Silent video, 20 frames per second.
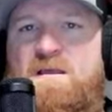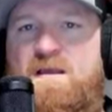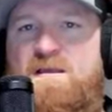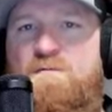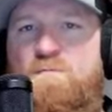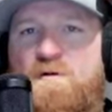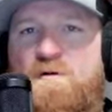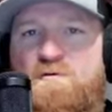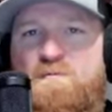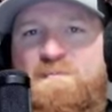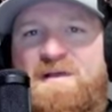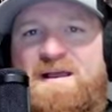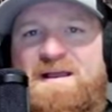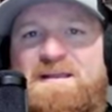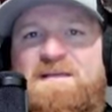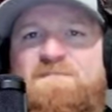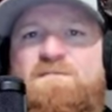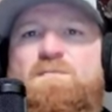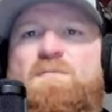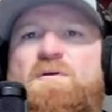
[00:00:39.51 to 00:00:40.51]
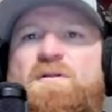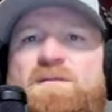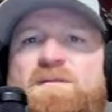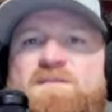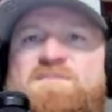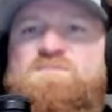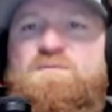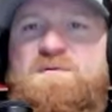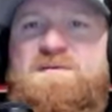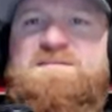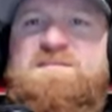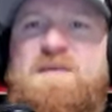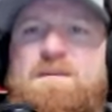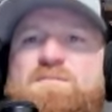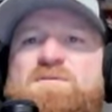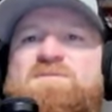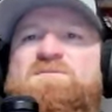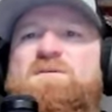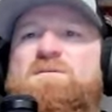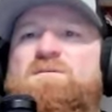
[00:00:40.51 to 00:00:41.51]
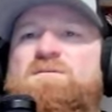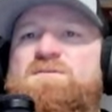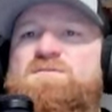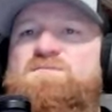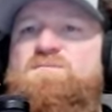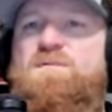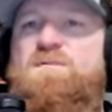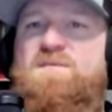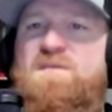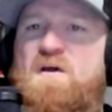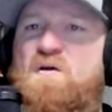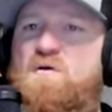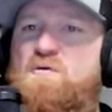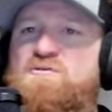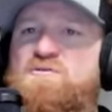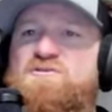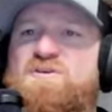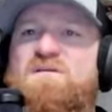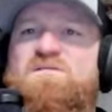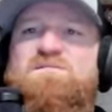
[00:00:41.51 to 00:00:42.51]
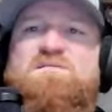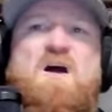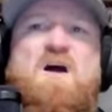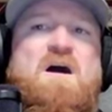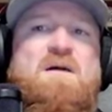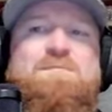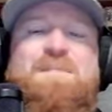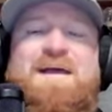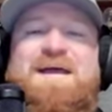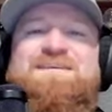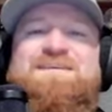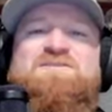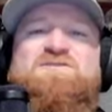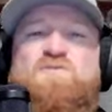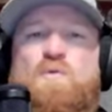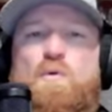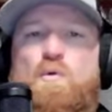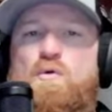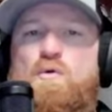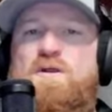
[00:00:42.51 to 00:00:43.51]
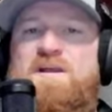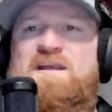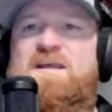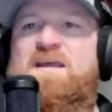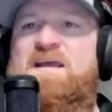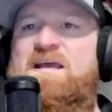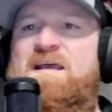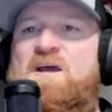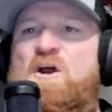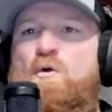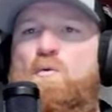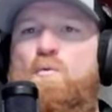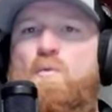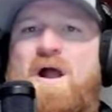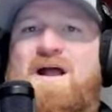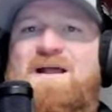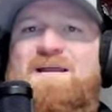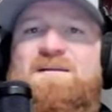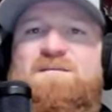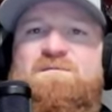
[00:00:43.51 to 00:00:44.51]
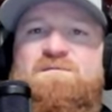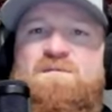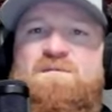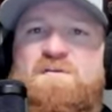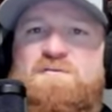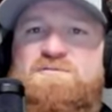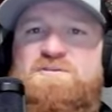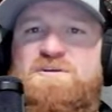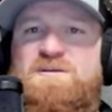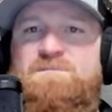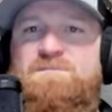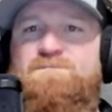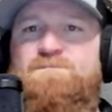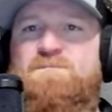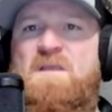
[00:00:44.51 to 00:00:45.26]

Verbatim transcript: Hey, welcome back, everybody. This week's episode is with the host of Combat Story, Ryan Fugit.